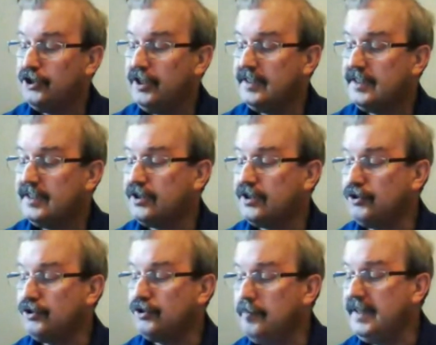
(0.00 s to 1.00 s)
She is a
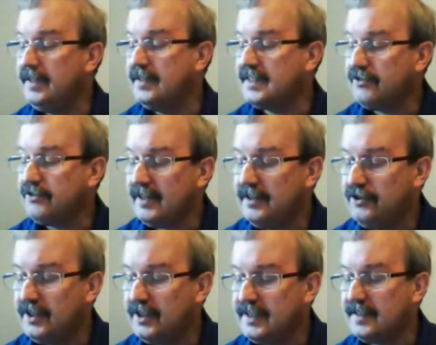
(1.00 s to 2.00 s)
social media
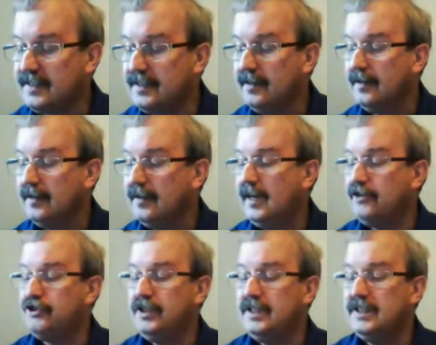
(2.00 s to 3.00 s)
strategist,
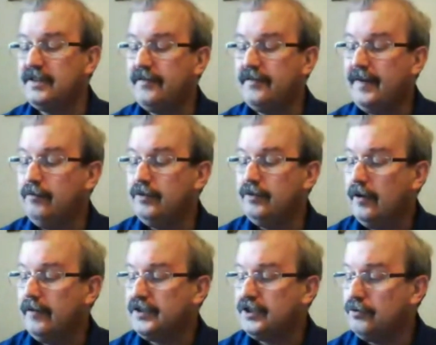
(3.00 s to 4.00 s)
and she is the
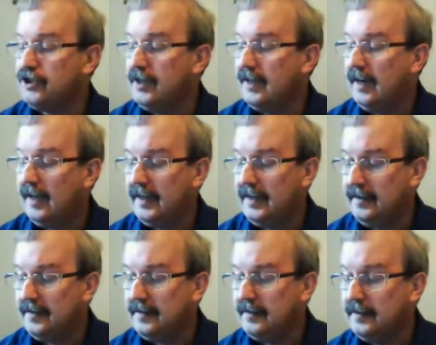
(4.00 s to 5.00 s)
founder of Socially
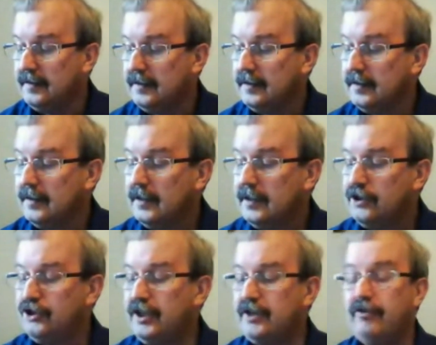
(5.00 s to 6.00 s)
Aligned.
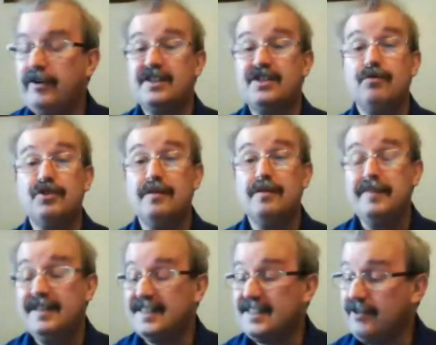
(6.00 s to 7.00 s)
She creates
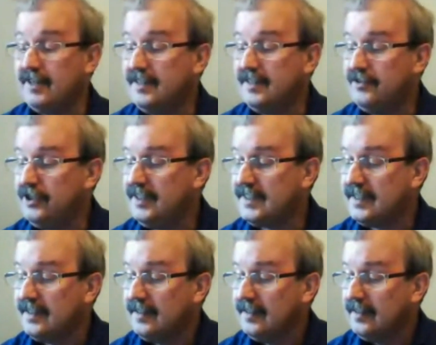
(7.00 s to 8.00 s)
social media
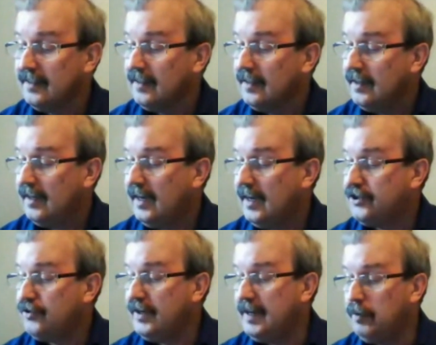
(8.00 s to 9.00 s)
strategies
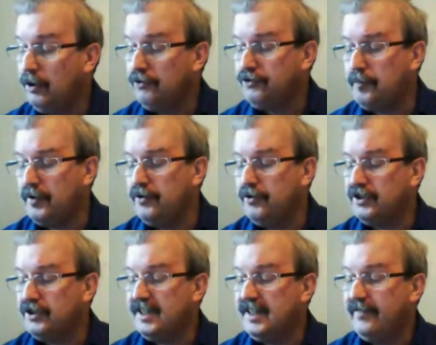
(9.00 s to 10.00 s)
to enable
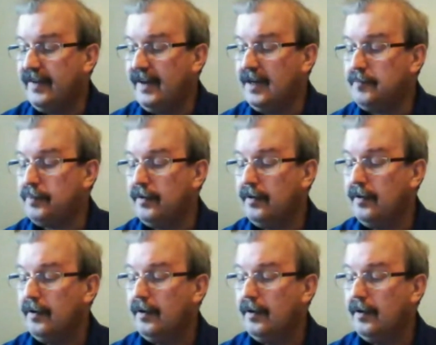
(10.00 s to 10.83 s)
entrepreneurs to develop